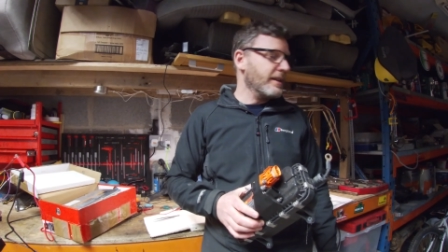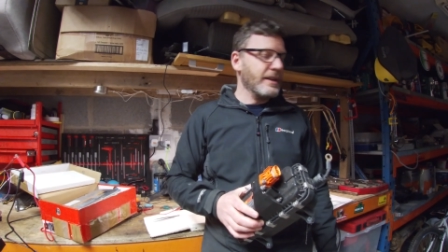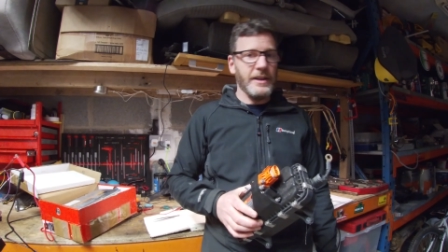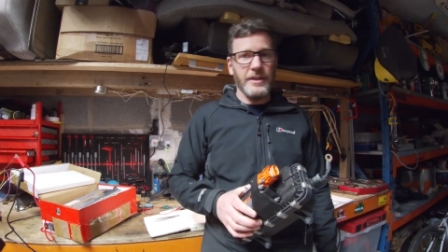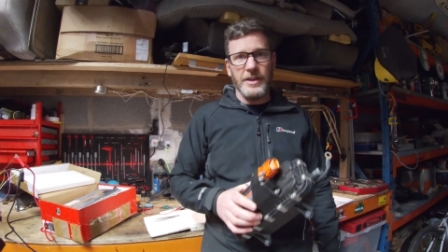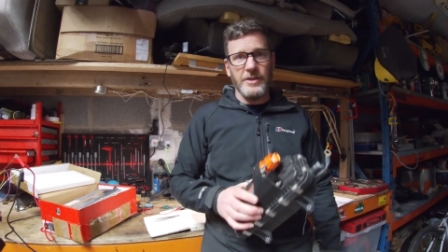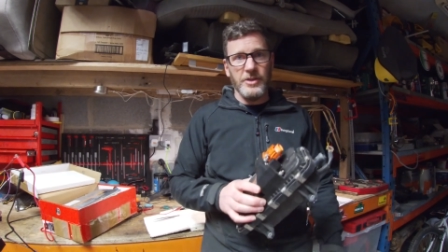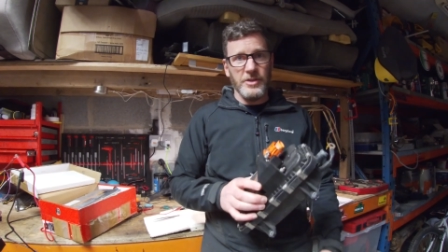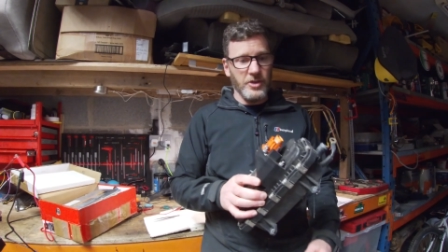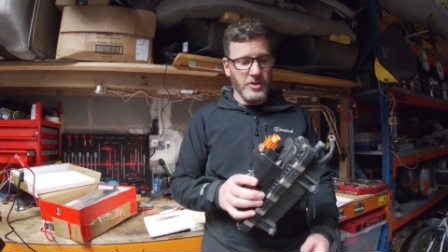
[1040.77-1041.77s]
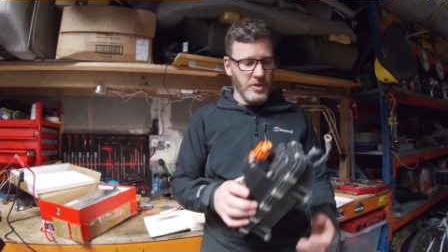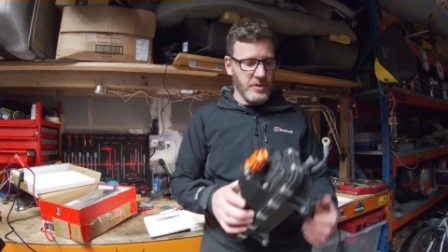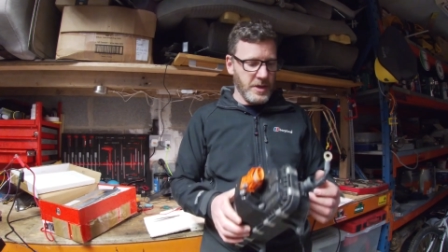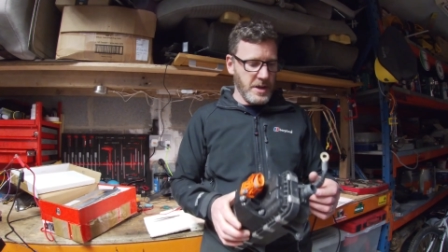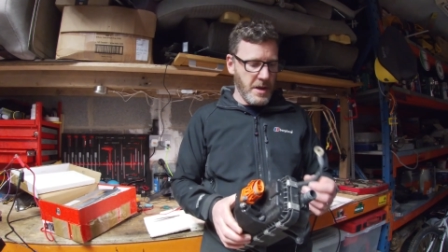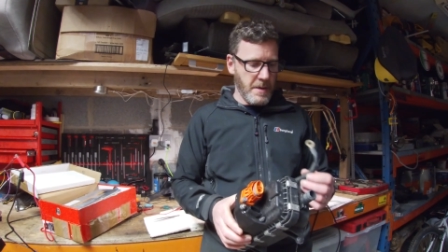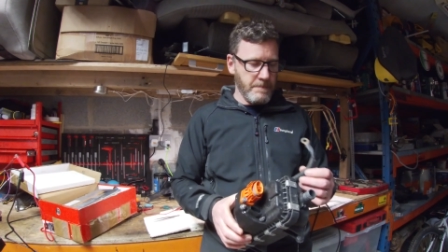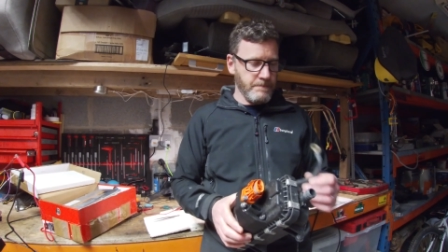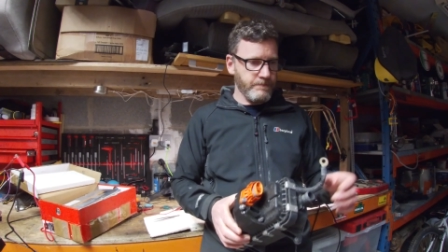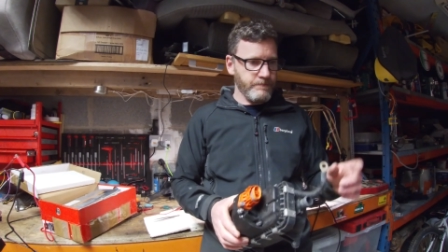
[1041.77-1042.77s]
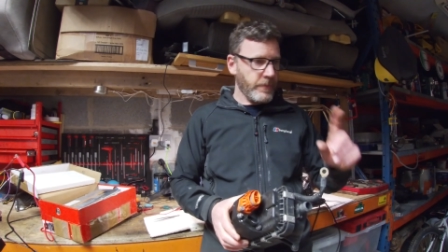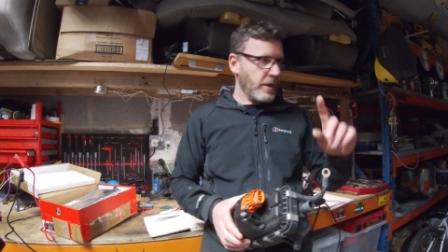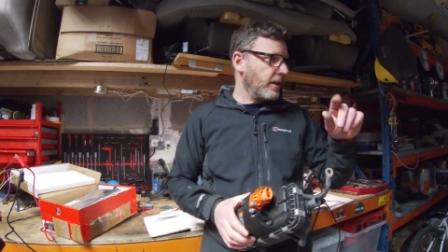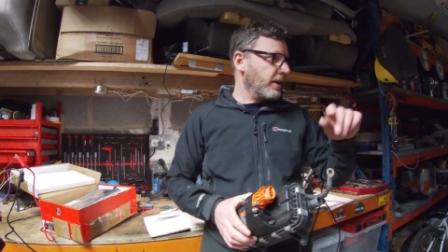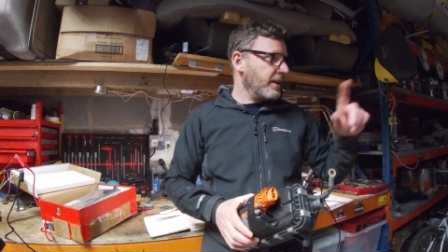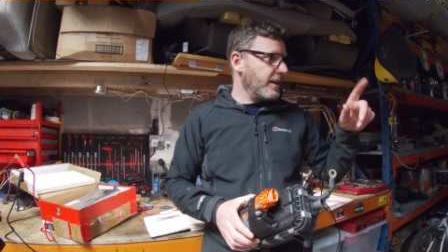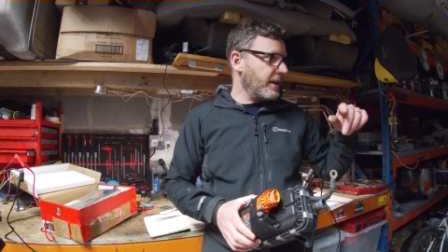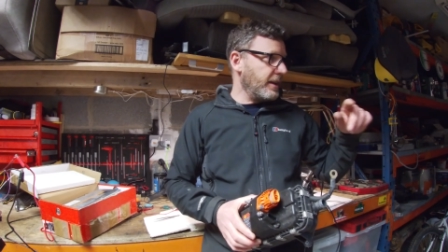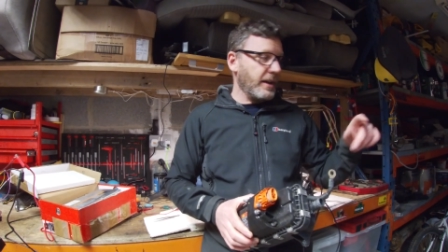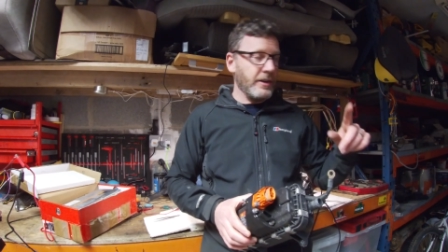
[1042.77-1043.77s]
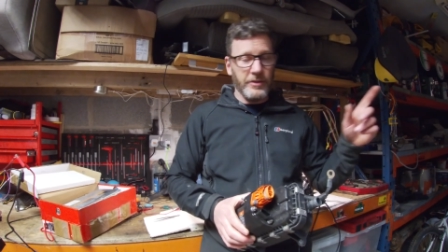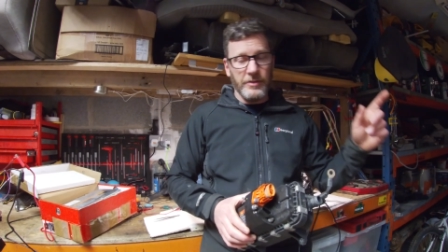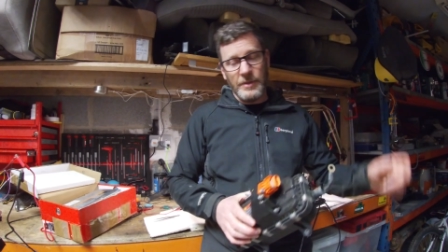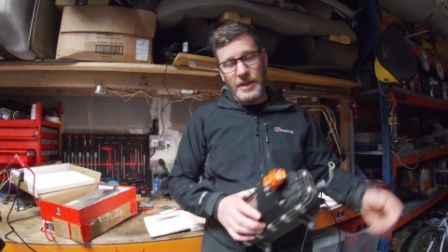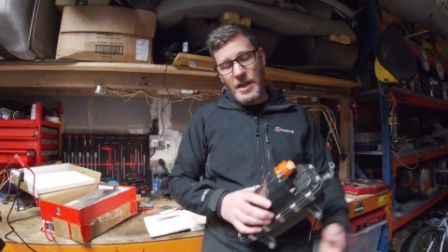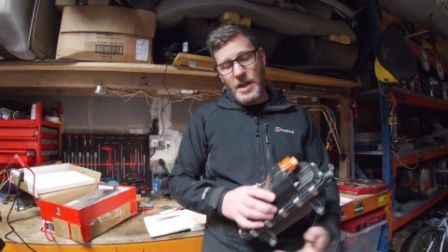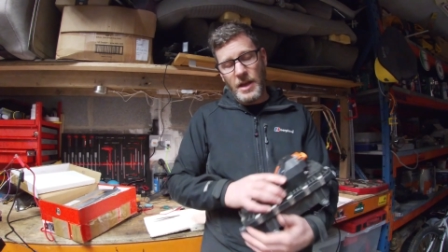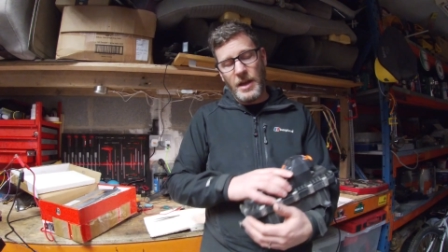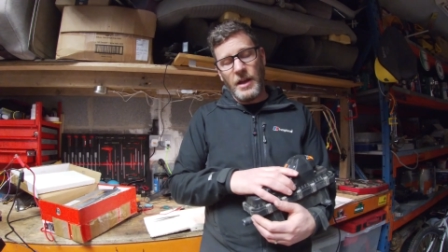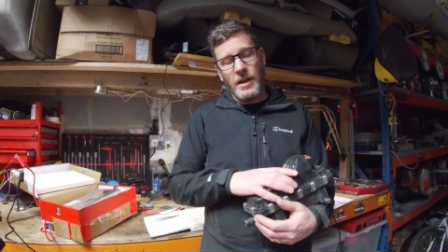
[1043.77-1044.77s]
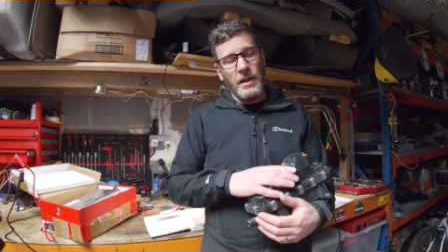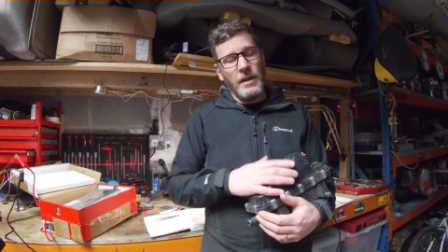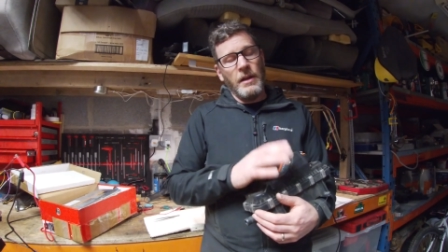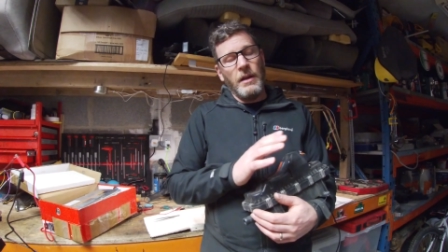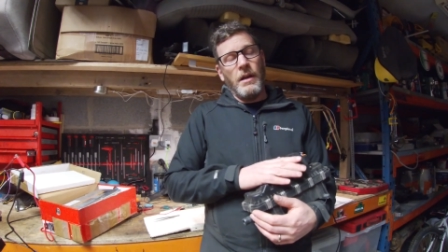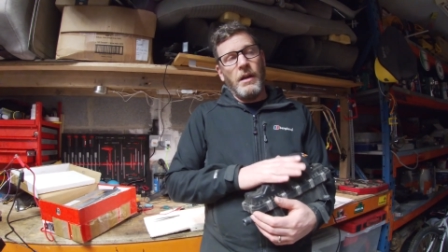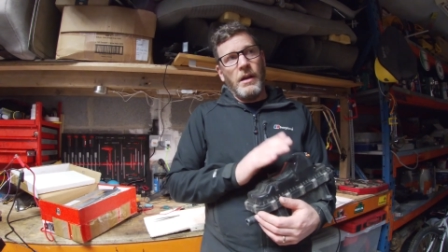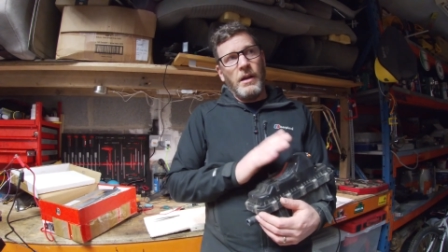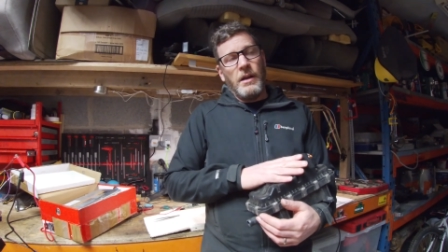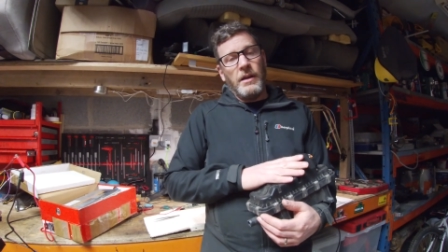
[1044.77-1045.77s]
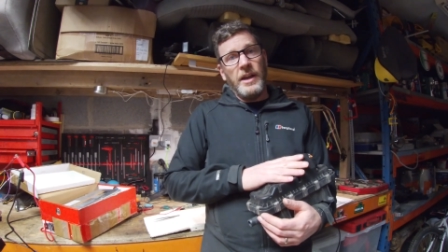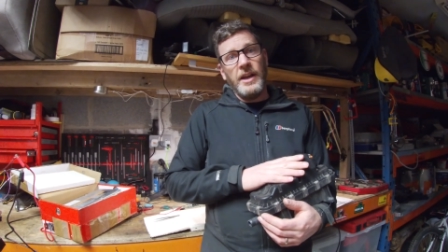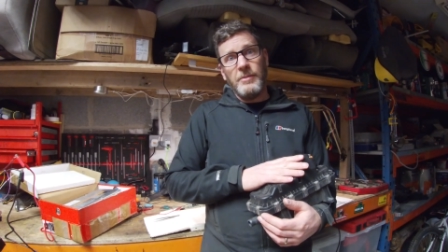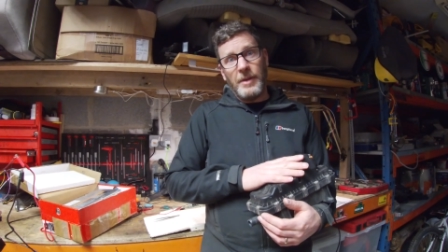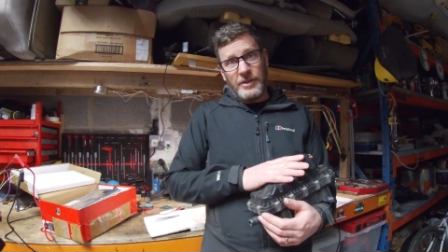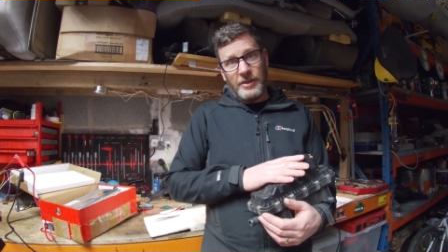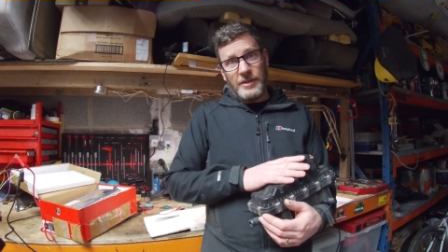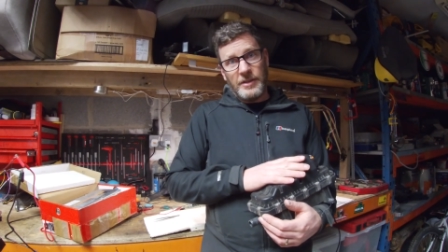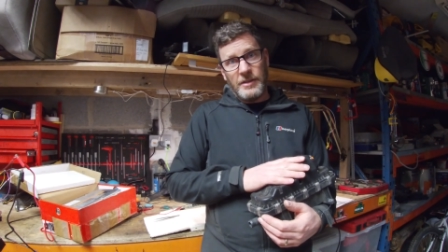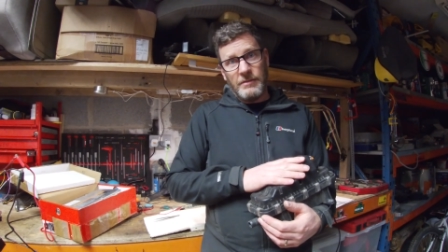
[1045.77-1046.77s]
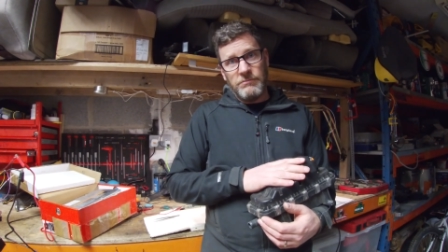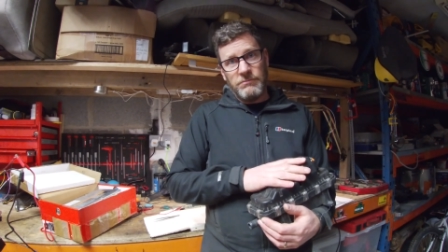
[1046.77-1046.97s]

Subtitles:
And you just use the in and out from the heater matrix.